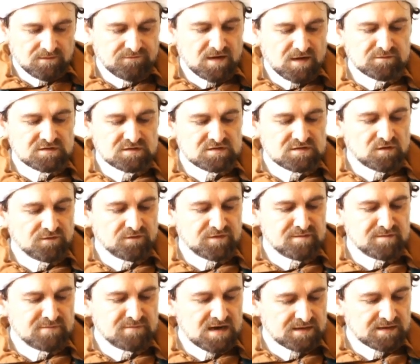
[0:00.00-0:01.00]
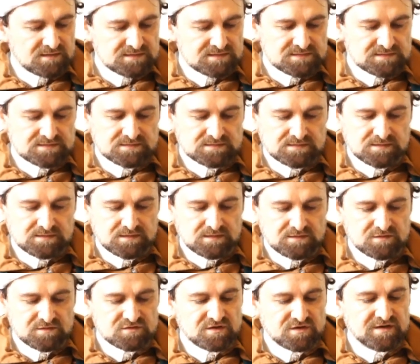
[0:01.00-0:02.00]
Founders of imarets
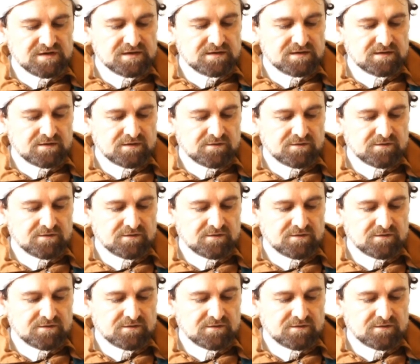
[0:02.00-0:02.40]
usually